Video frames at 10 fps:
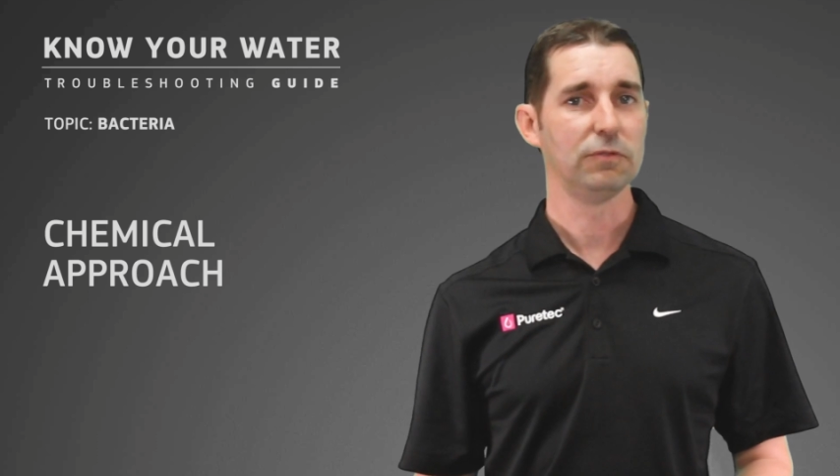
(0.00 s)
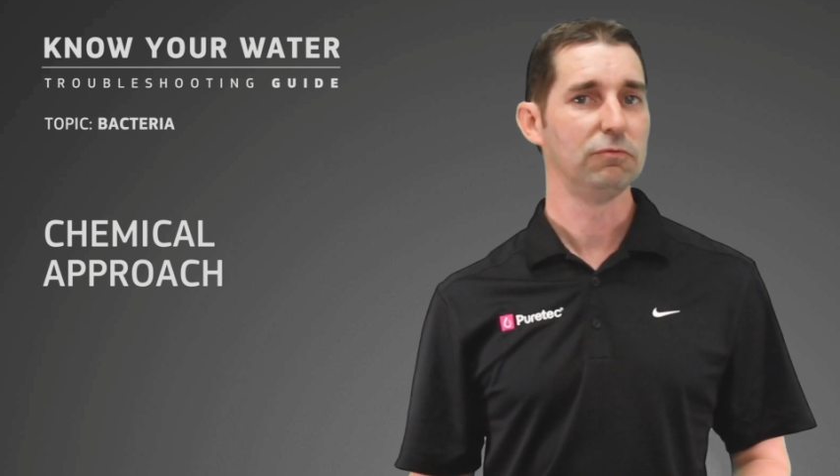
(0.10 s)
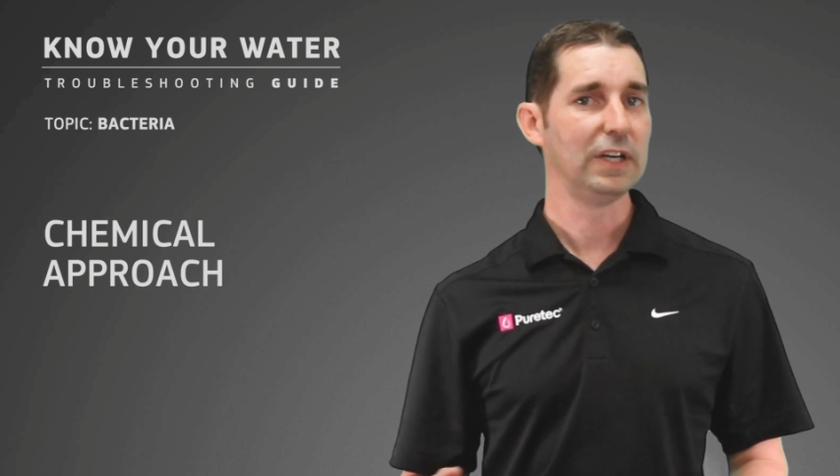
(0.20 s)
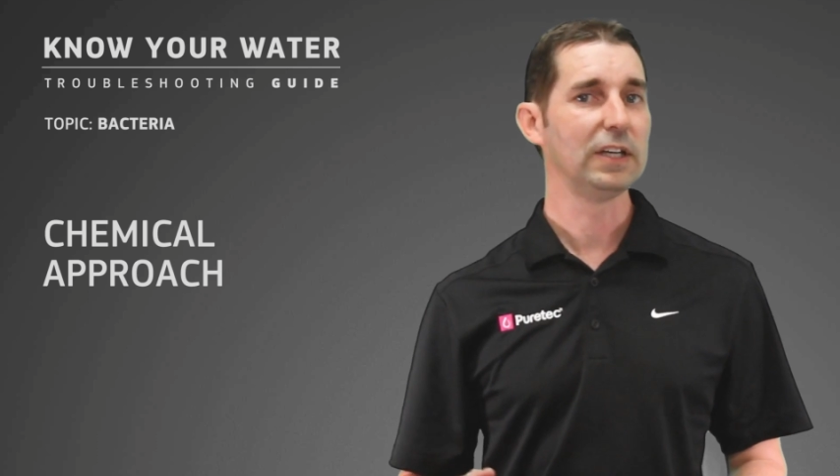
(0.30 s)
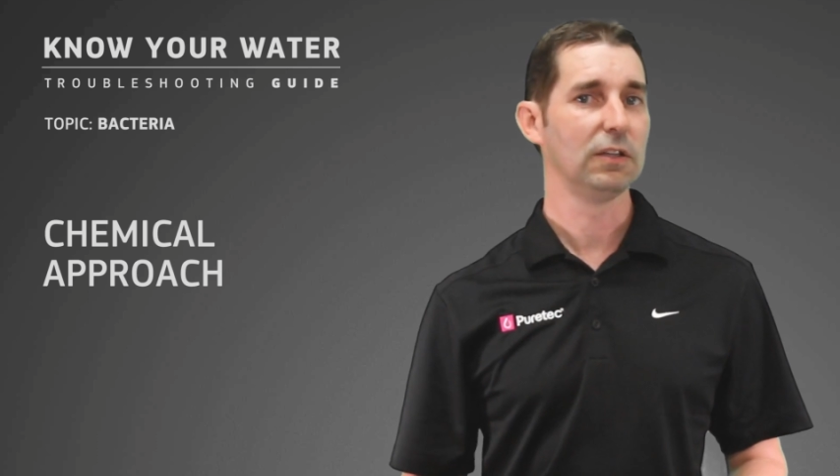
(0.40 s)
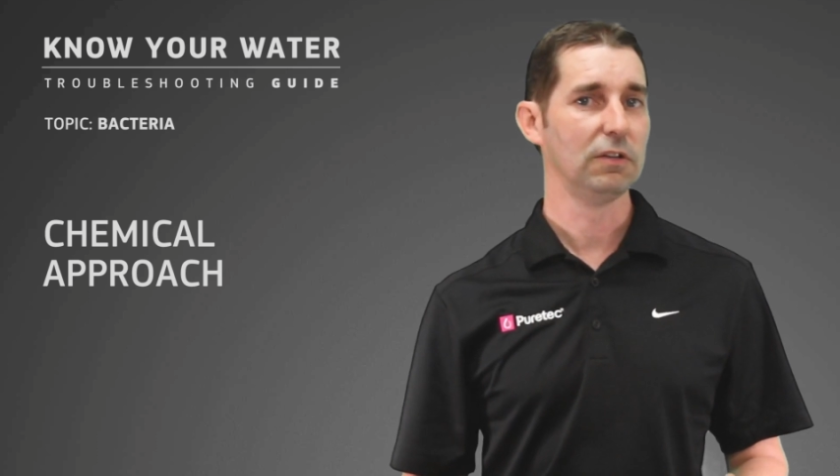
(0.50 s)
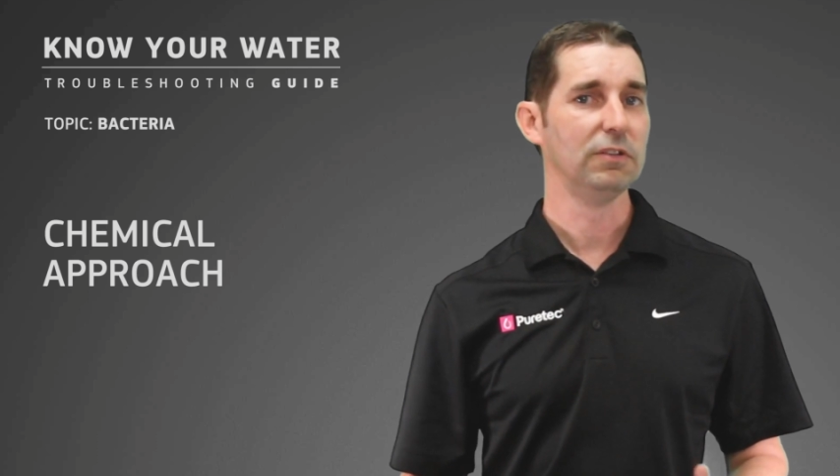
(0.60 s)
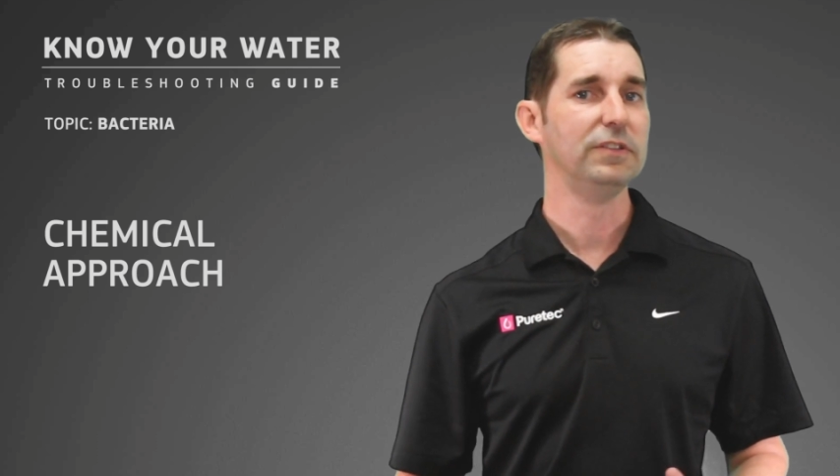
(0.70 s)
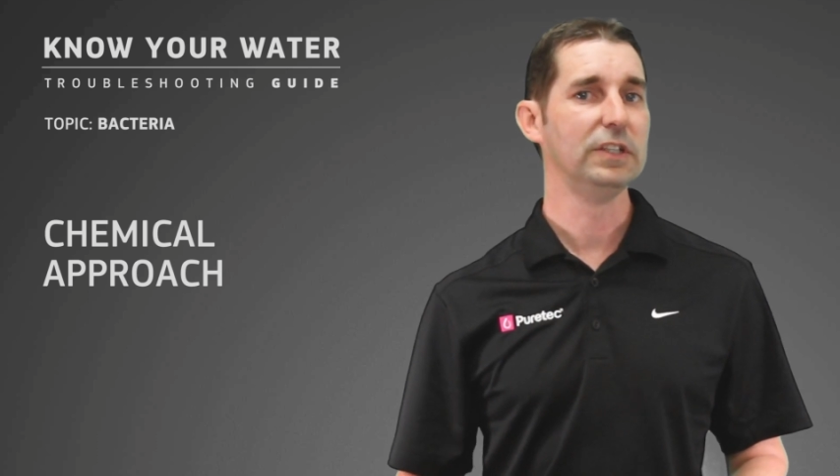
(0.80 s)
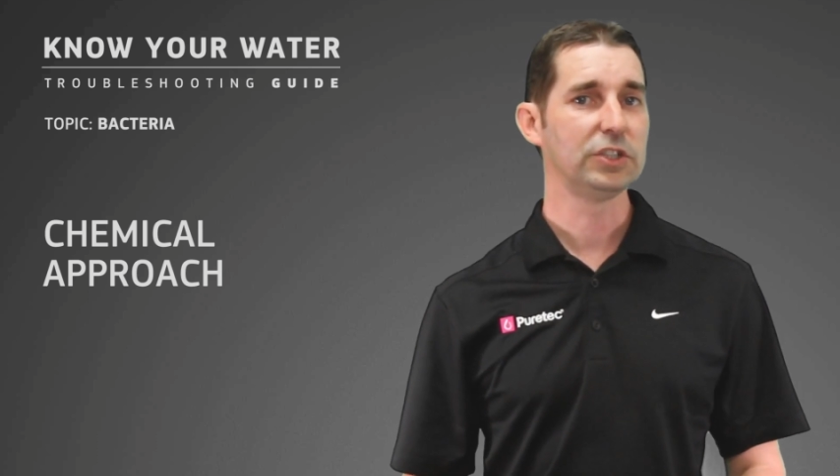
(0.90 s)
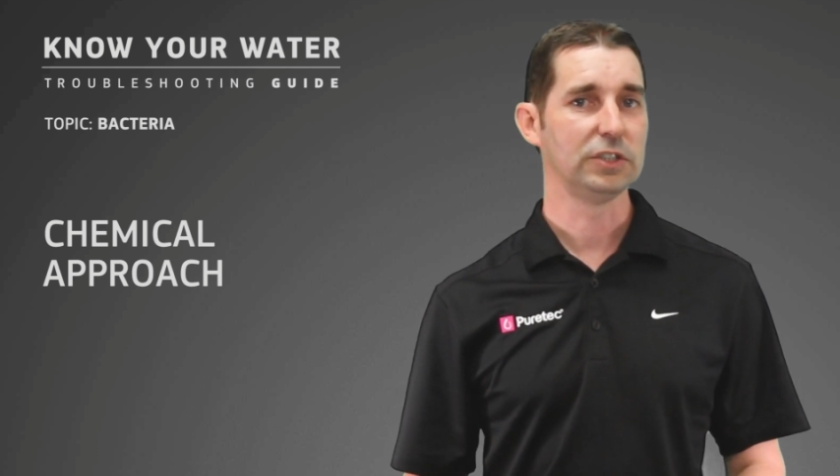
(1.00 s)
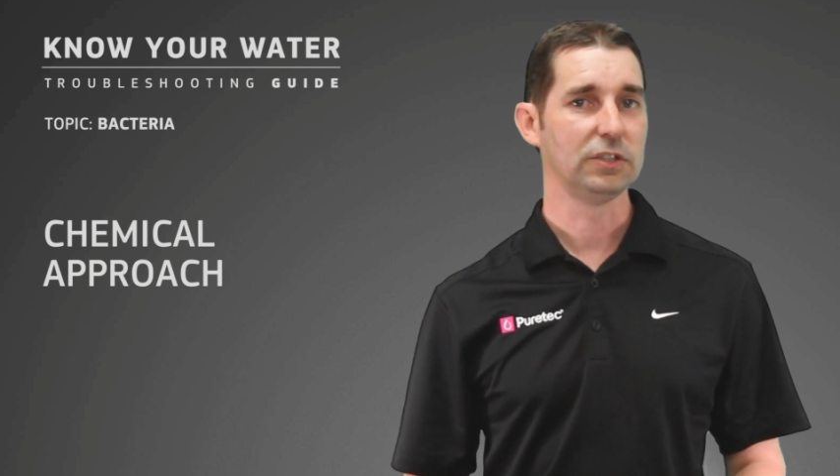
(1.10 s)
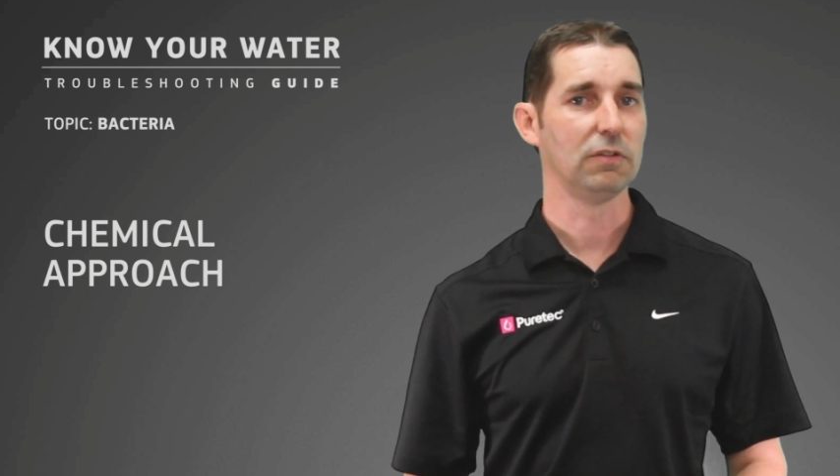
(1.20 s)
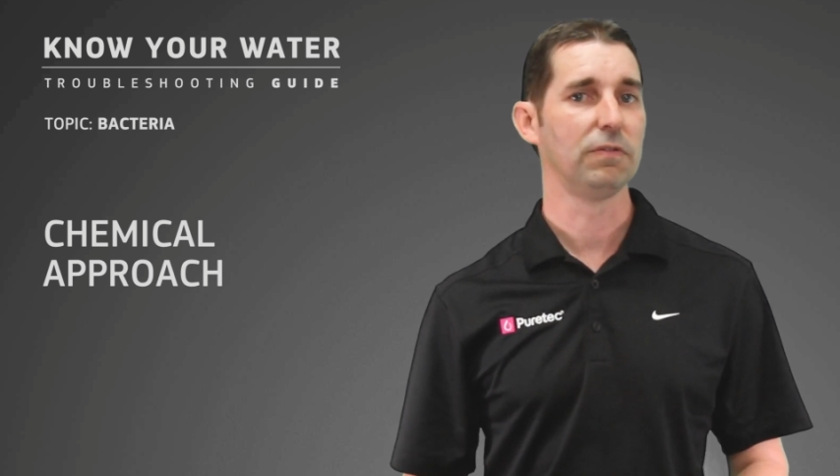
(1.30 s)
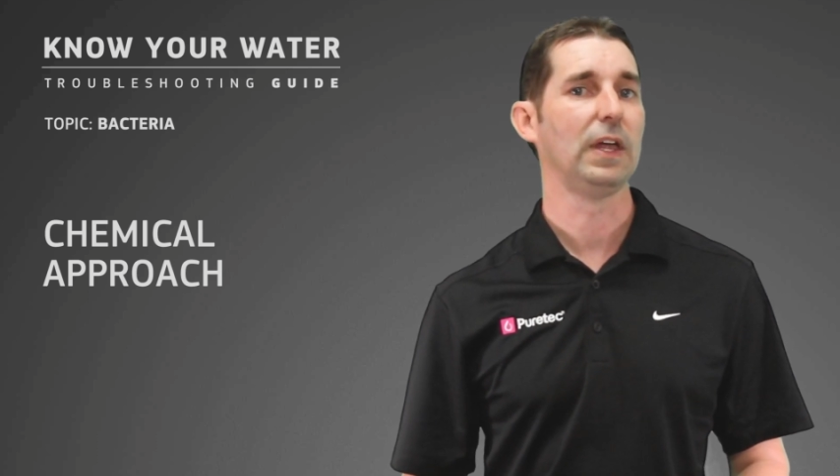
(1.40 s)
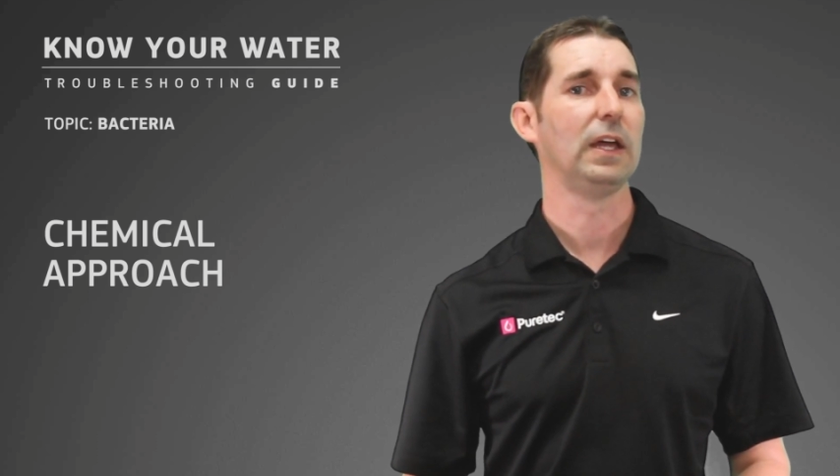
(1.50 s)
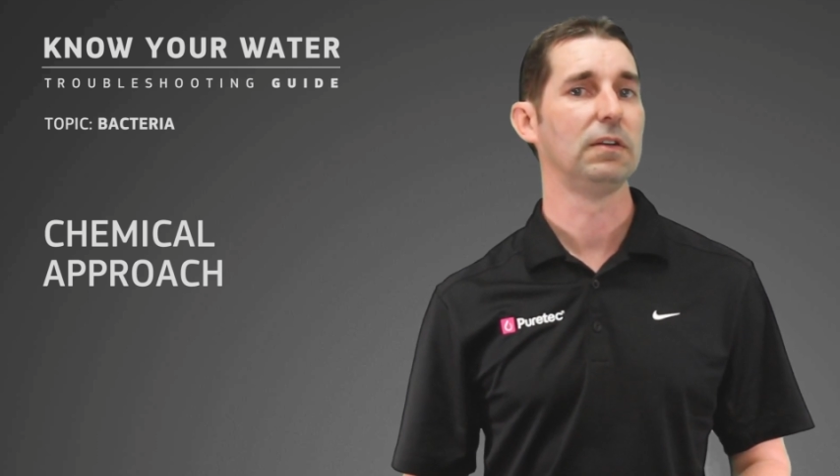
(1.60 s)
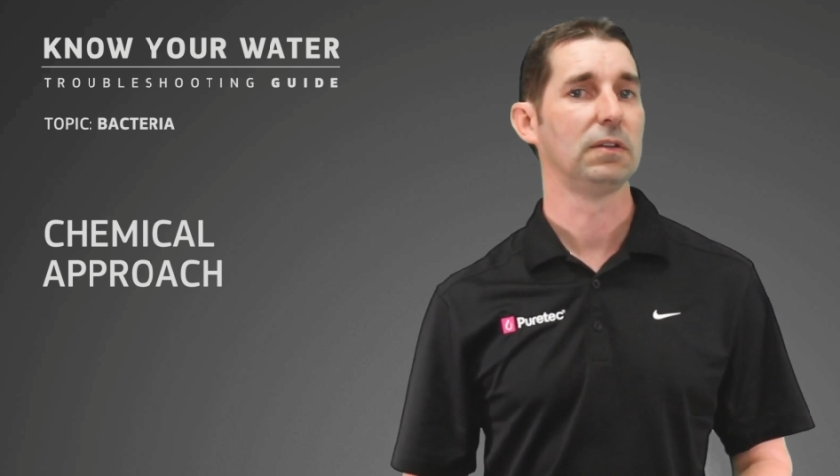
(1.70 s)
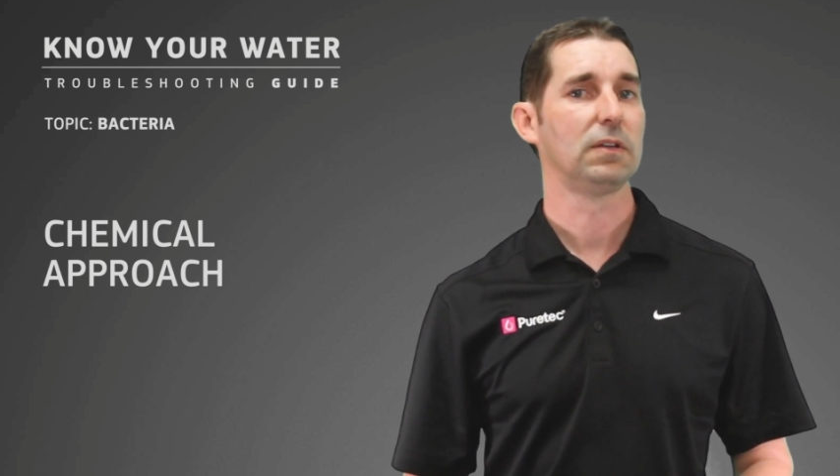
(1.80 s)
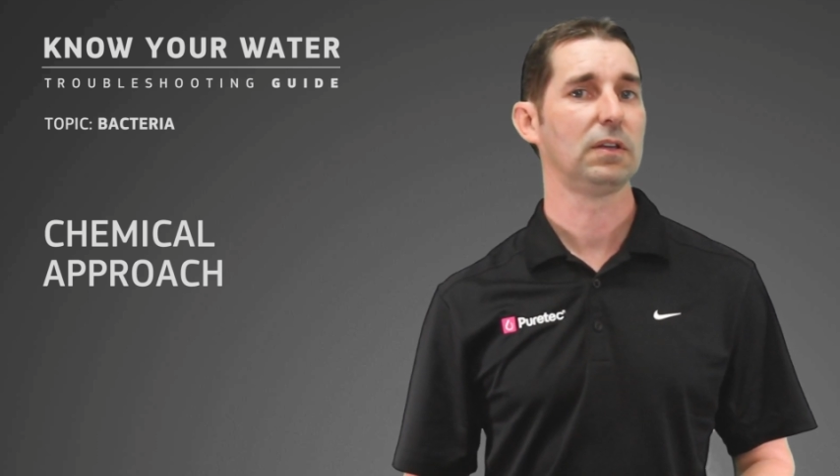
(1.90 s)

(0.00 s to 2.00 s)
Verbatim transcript: and regular addition of that